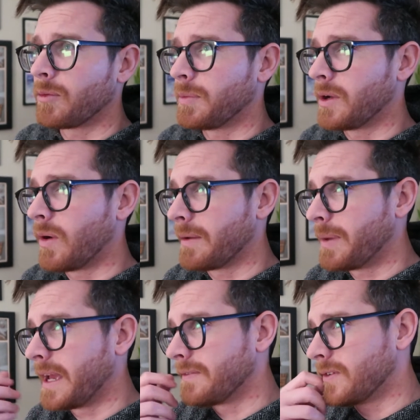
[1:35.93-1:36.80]
It would be
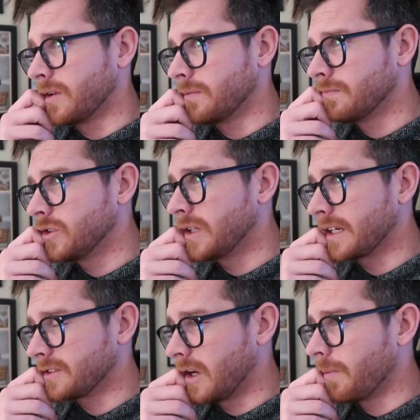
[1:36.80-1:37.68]
quite painful, you
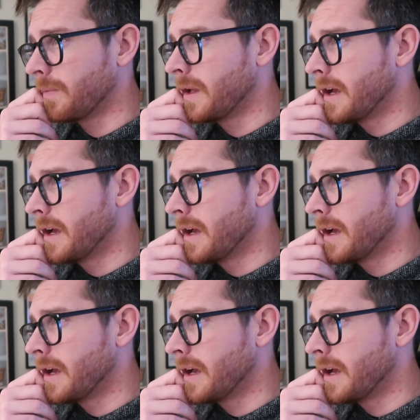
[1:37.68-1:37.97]
guys know.